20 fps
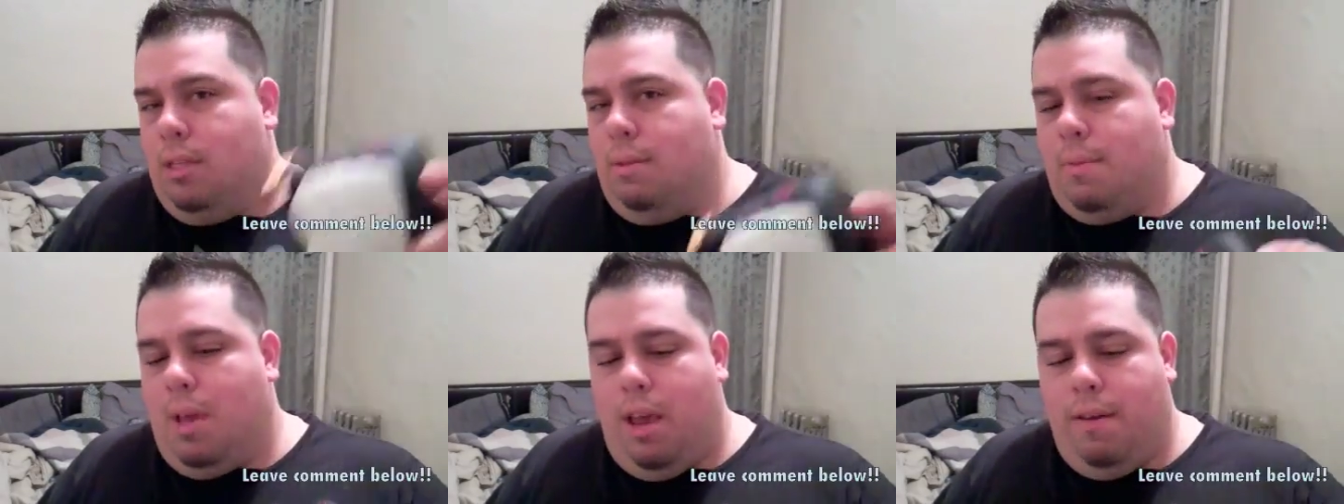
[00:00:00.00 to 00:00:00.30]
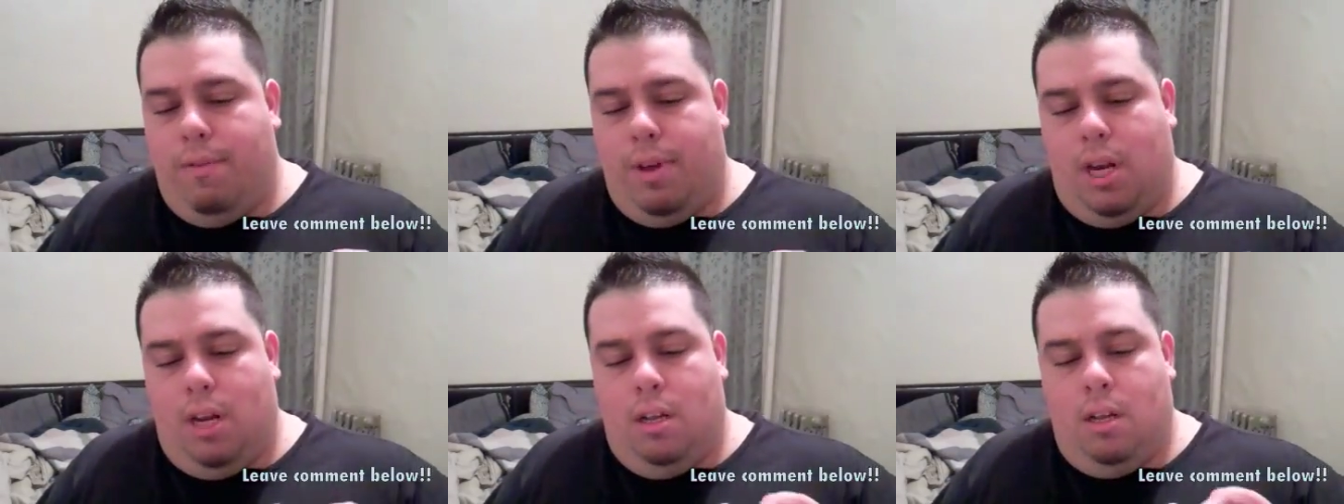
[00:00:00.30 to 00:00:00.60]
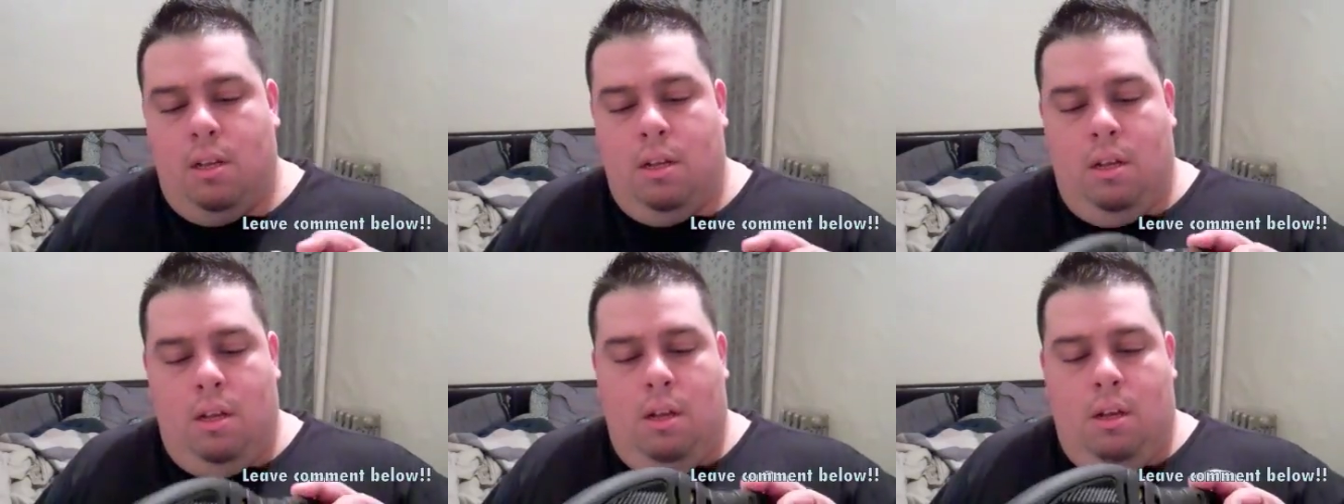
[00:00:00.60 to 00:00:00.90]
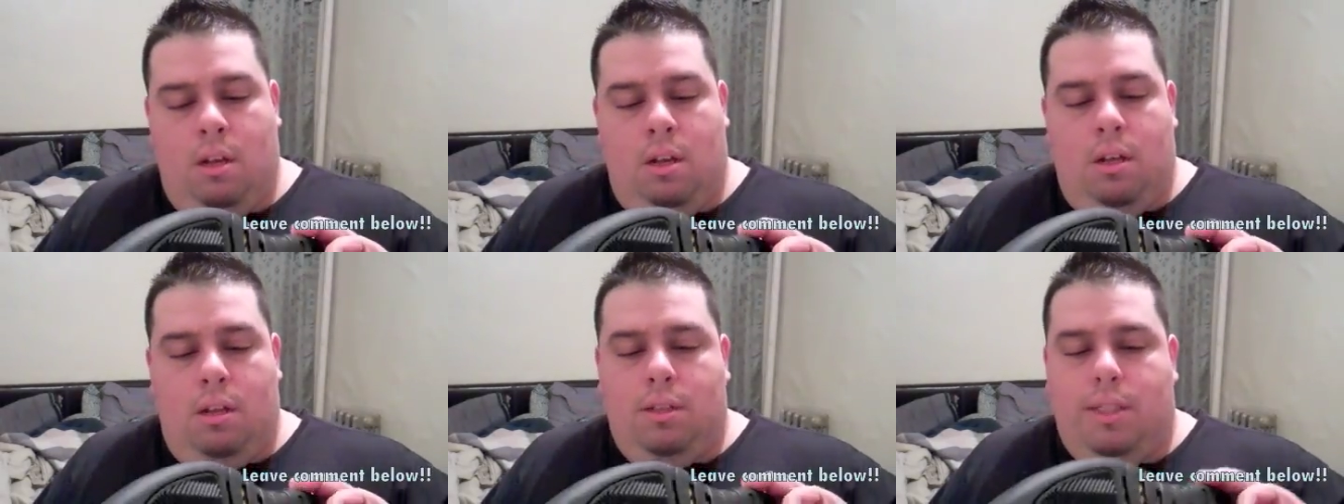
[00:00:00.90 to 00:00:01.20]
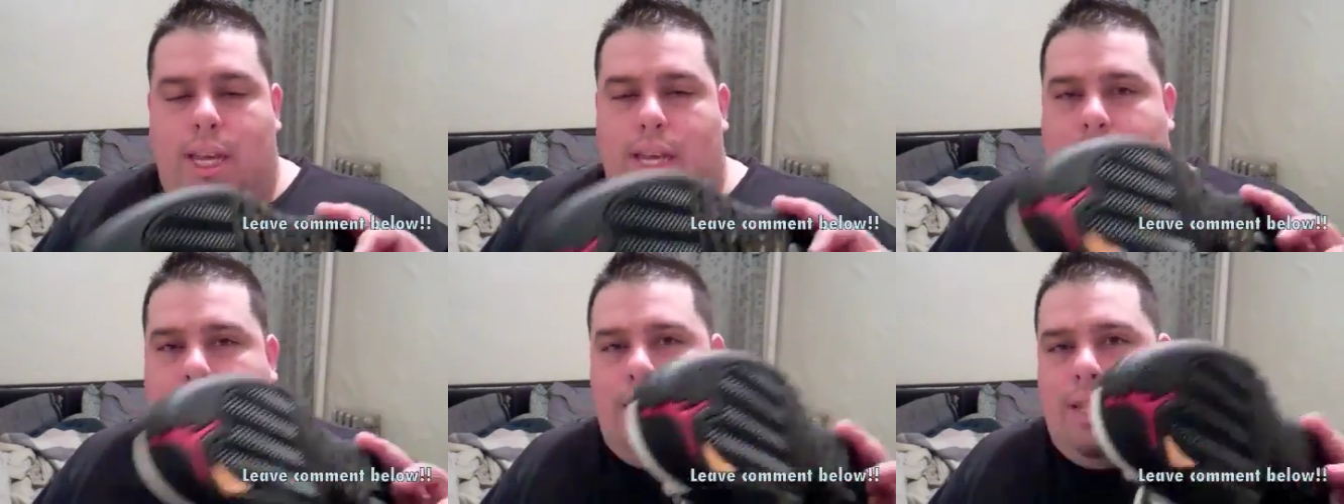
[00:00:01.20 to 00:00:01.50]
I'm not even going to
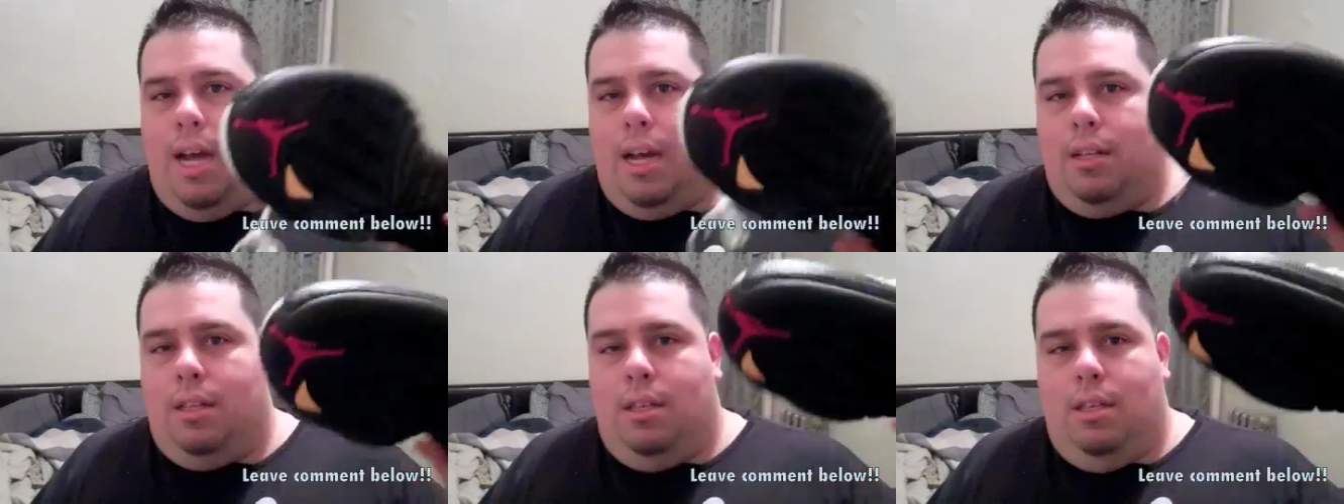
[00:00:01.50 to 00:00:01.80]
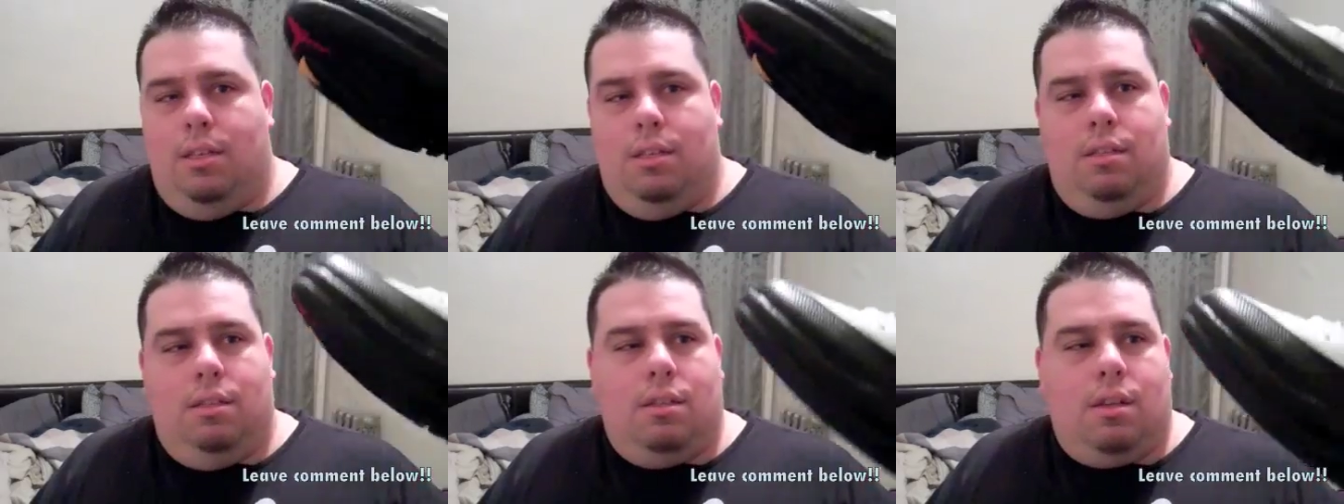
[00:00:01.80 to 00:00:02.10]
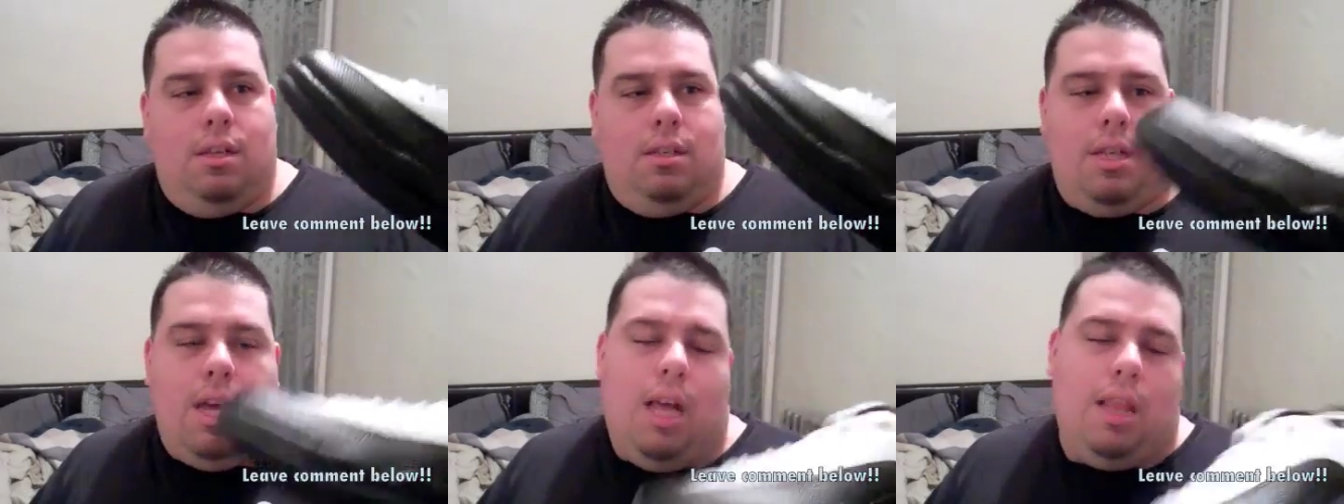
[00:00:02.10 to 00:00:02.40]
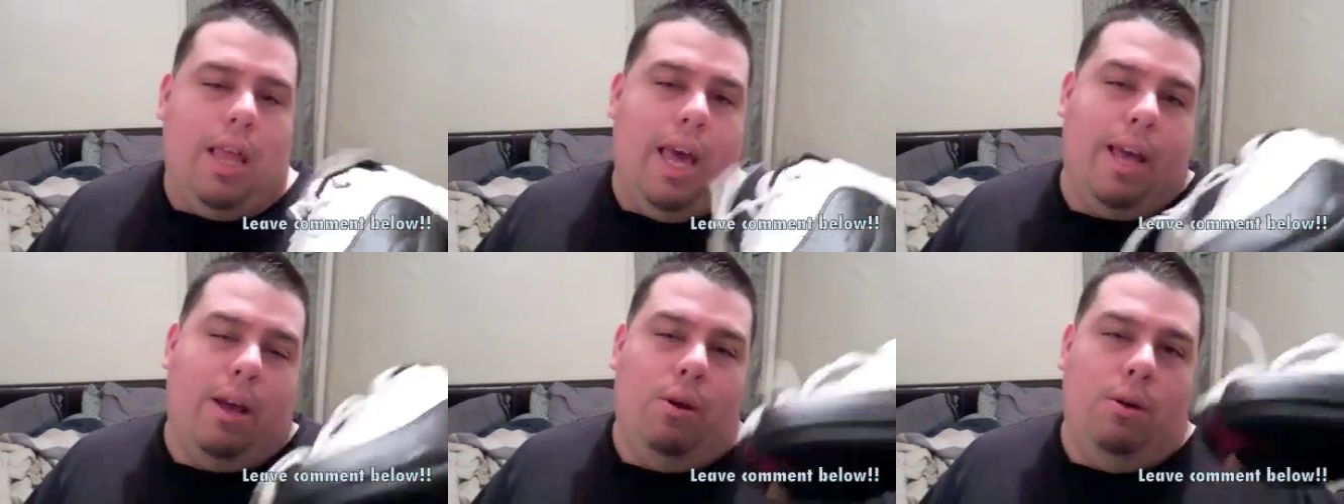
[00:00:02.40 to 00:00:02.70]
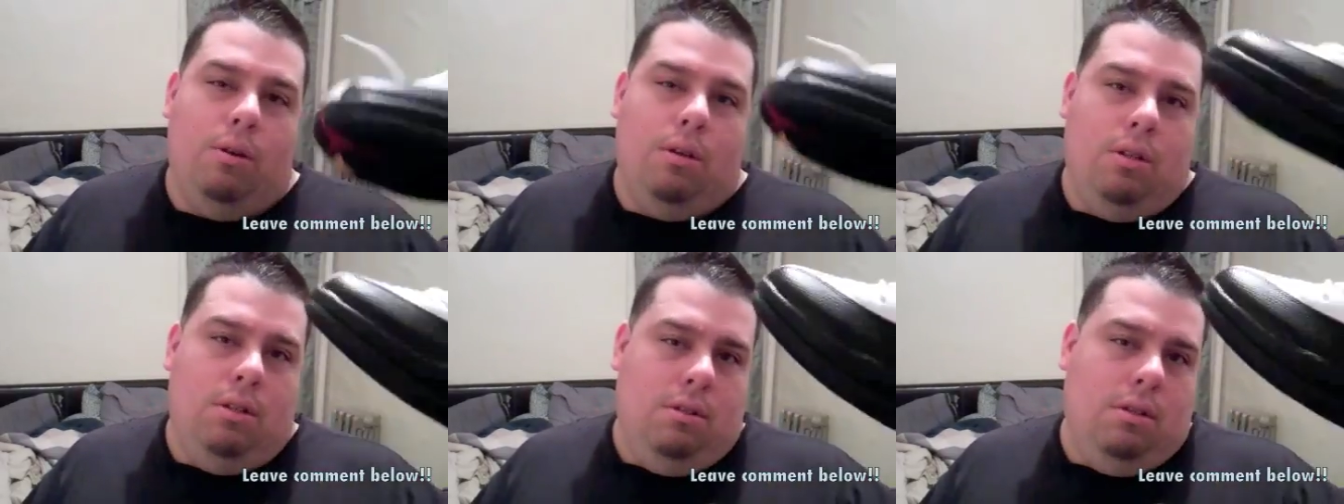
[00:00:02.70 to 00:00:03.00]
dead stock these cuz I like
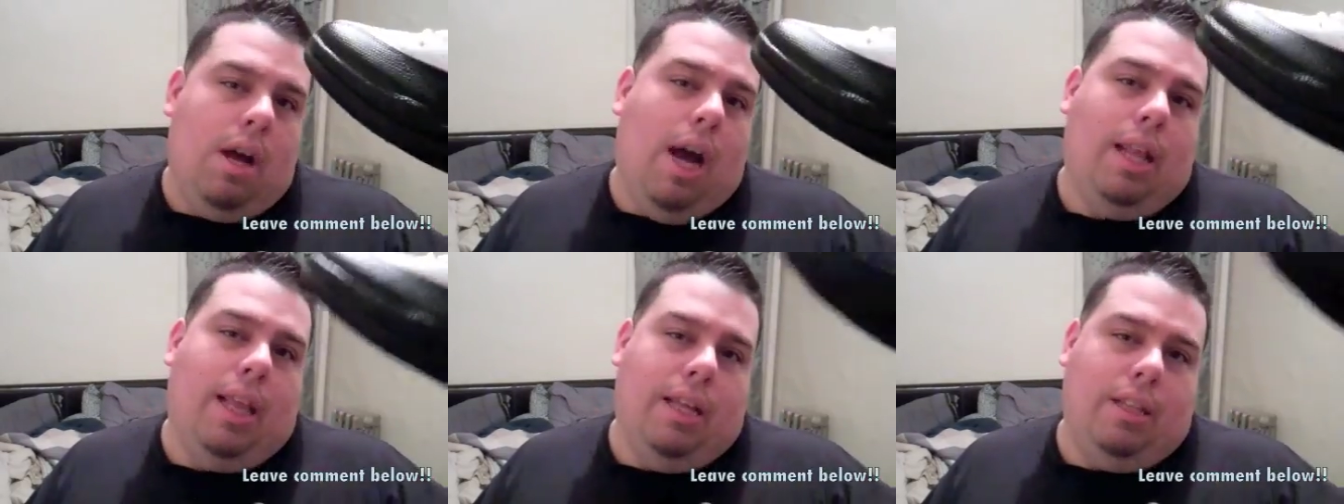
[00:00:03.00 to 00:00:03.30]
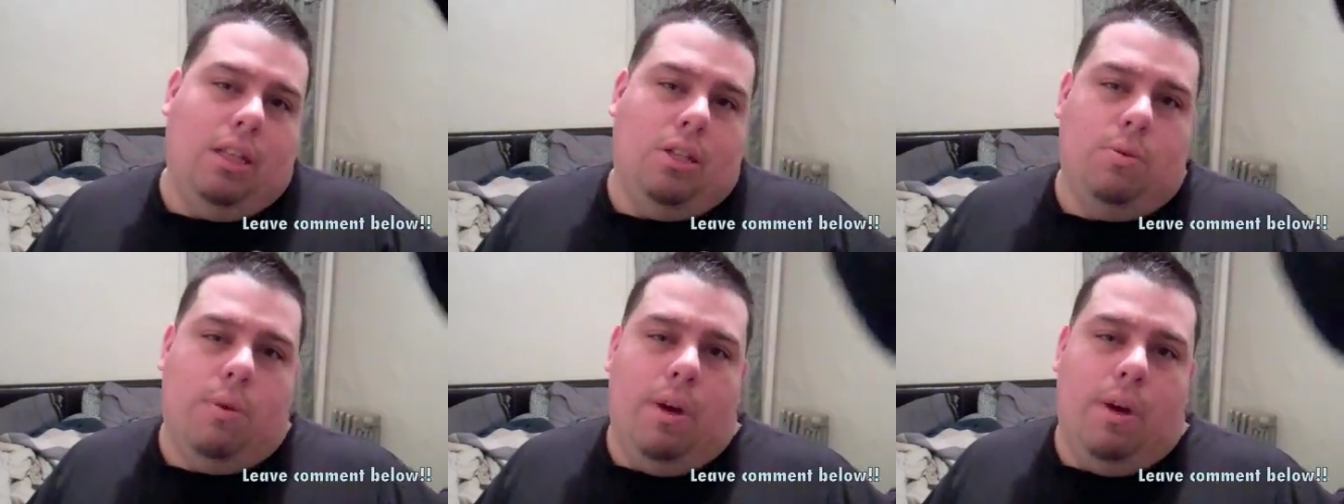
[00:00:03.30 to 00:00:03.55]
I like the